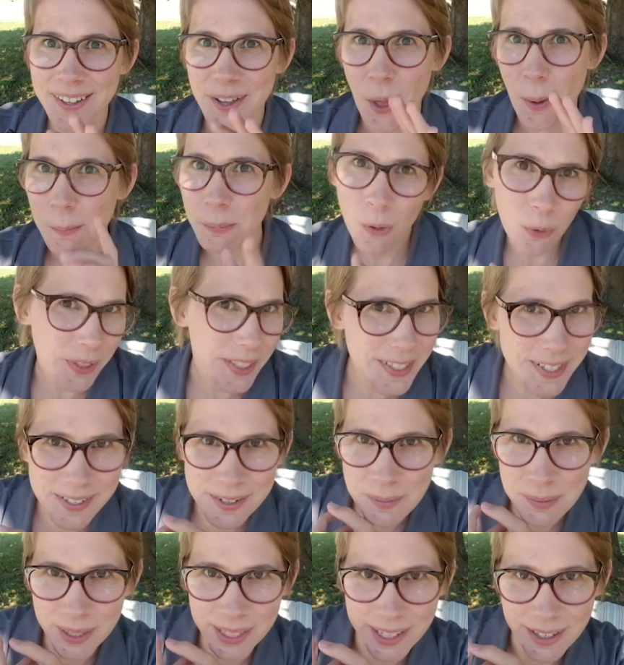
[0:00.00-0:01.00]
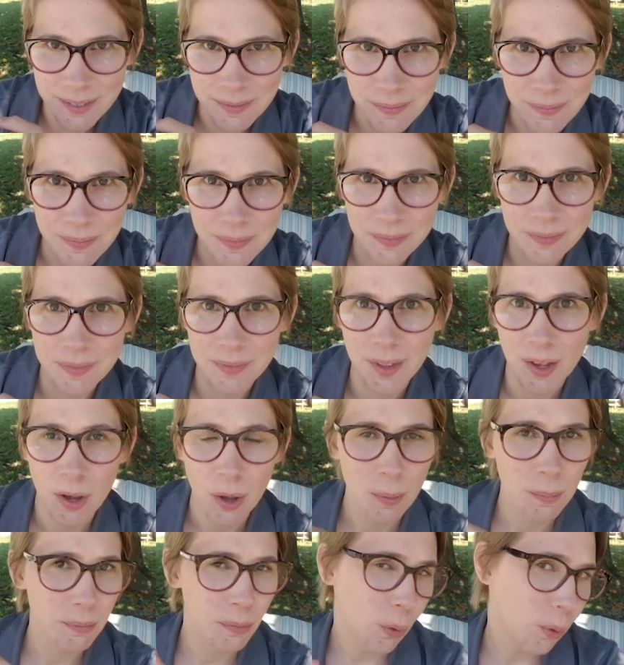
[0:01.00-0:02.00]
Mold isn't a plant.
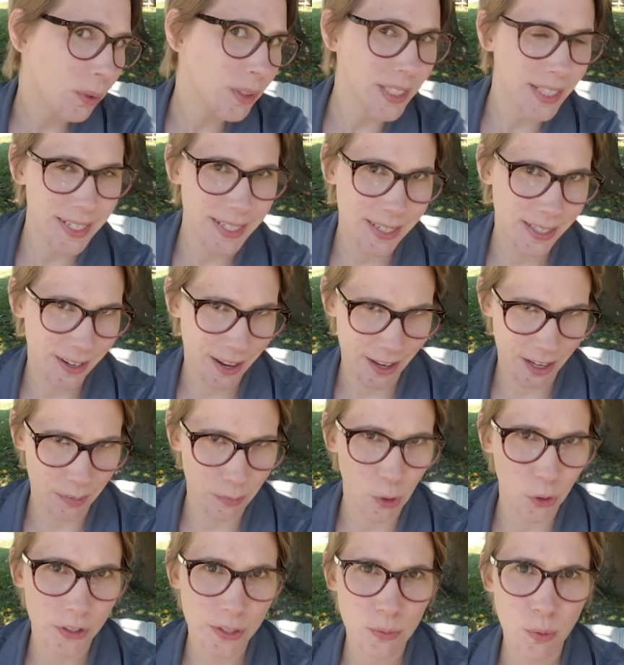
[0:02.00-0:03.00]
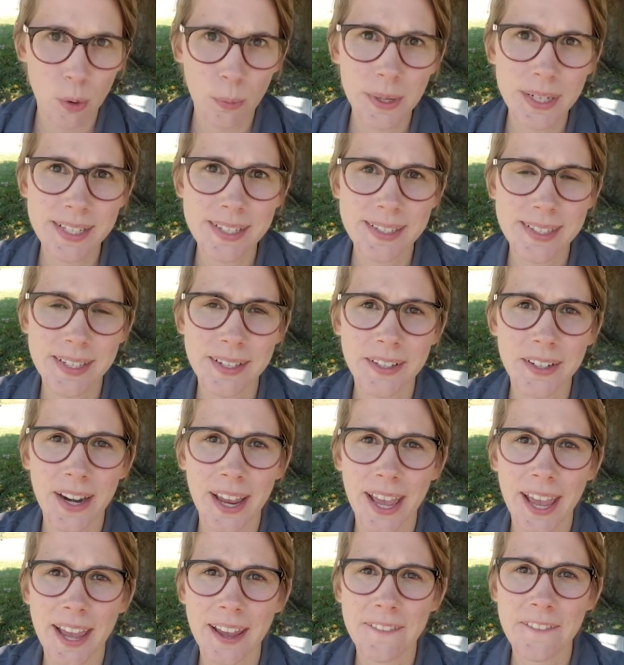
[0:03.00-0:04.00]
Mold isn't an animal. It's what we consider
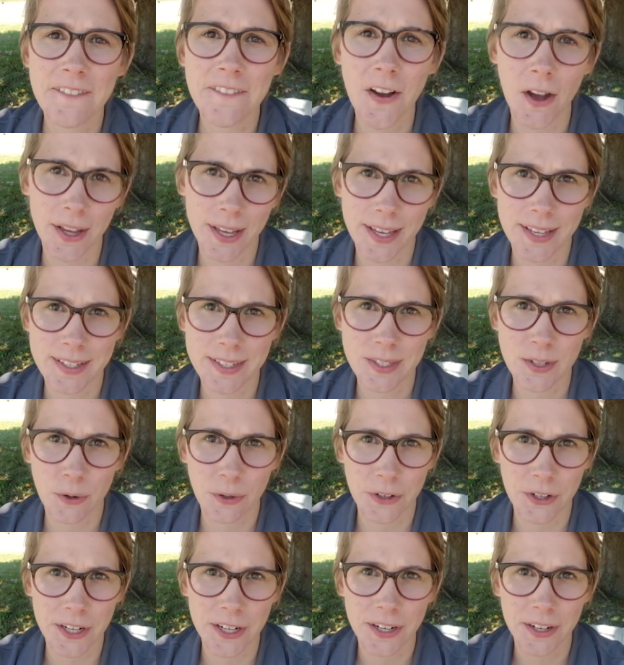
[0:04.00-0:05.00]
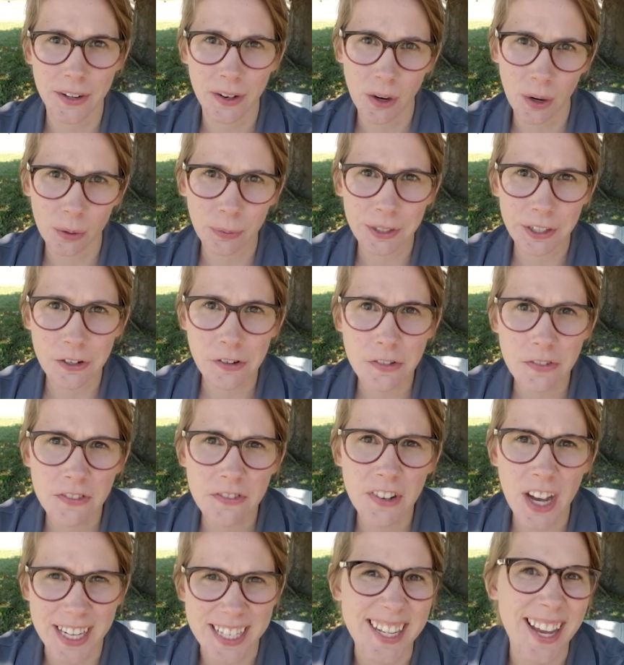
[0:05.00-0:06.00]
a fungus or a real
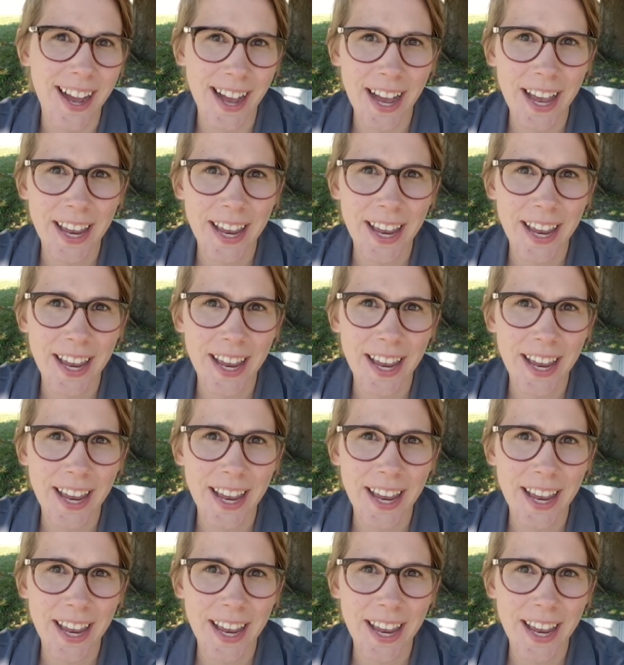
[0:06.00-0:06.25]
fun guy.